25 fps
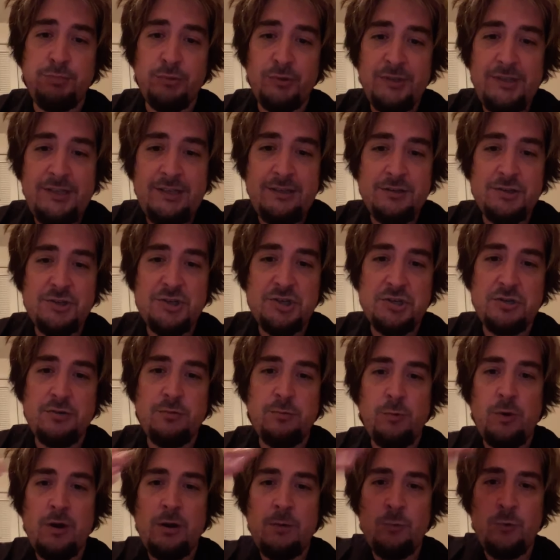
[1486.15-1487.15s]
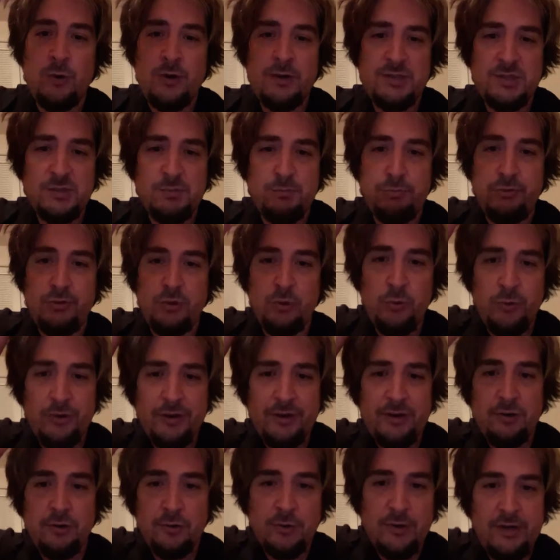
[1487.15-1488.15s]
bleached what was blue
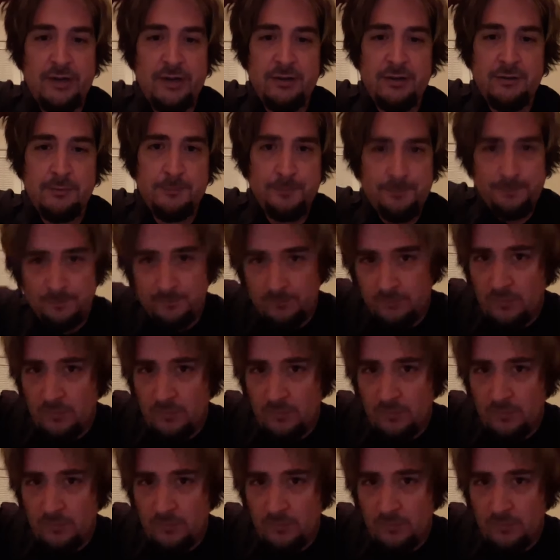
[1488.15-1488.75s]
and green.